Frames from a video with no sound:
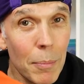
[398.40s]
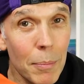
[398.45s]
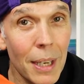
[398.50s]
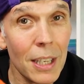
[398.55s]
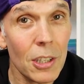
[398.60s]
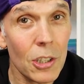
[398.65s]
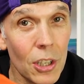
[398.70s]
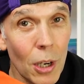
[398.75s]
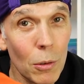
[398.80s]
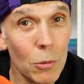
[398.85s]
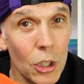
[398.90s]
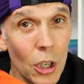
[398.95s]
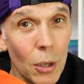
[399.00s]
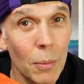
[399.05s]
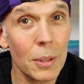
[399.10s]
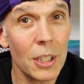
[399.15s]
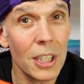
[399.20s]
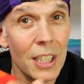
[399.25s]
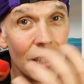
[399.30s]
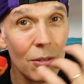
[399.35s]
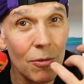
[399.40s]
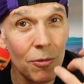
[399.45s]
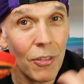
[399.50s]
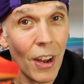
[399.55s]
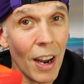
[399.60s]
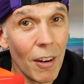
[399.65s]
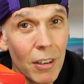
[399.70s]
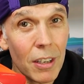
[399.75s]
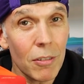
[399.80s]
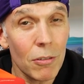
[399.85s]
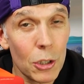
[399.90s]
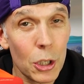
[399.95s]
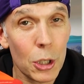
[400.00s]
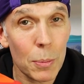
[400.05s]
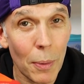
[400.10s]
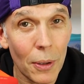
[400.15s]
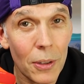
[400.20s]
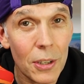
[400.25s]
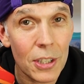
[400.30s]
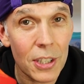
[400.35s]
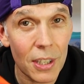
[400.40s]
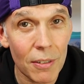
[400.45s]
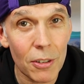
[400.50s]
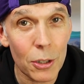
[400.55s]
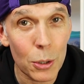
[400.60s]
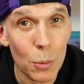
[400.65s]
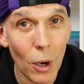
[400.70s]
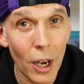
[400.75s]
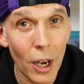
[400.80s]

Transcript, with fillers: midsole geometry is very responsive as